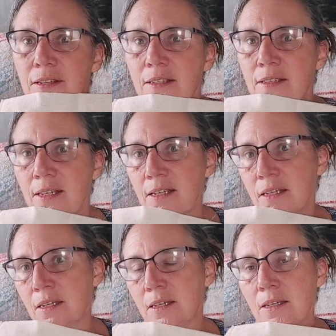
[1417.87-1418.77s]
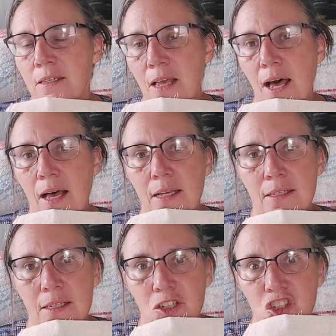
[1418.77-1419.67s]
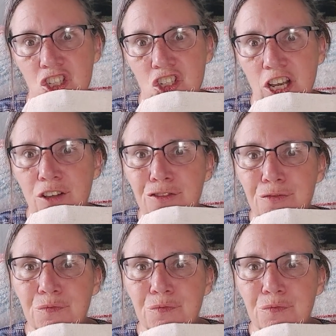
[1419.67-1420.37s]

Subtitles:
This is a stitching shelf.